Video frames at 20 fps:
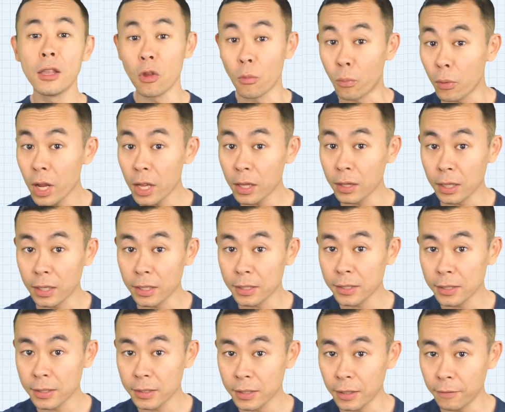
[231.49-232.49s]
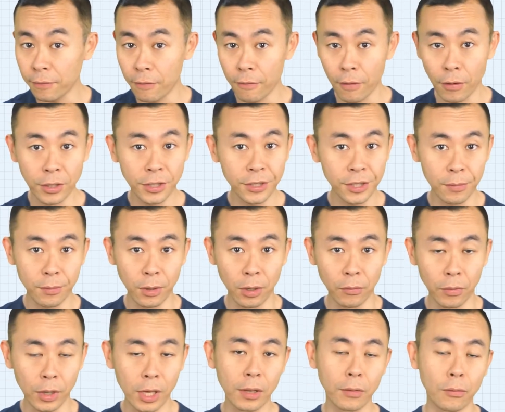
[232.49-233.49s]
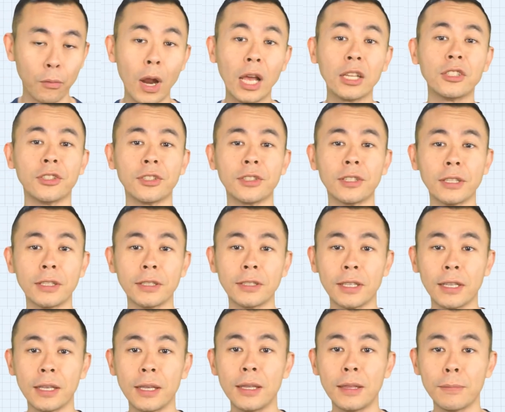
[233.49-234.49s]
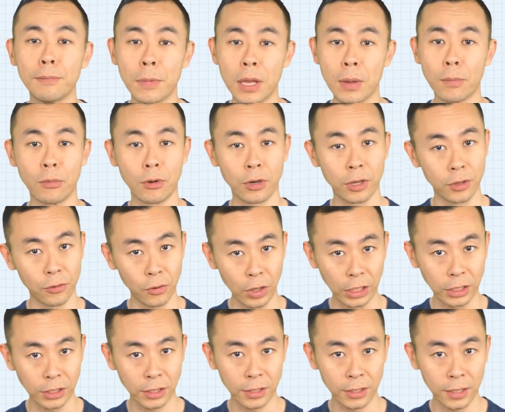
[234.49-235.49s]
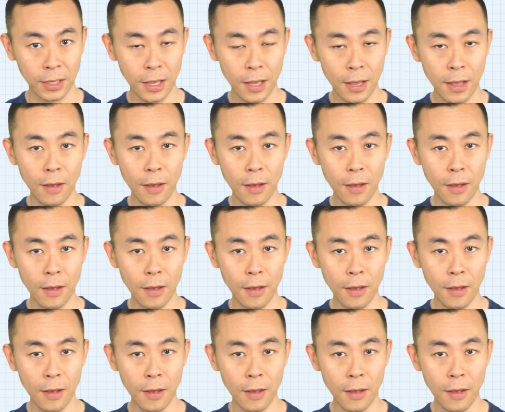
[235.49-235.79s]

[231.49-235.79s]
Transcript: Your brain does something very similar when it registers a memory trace.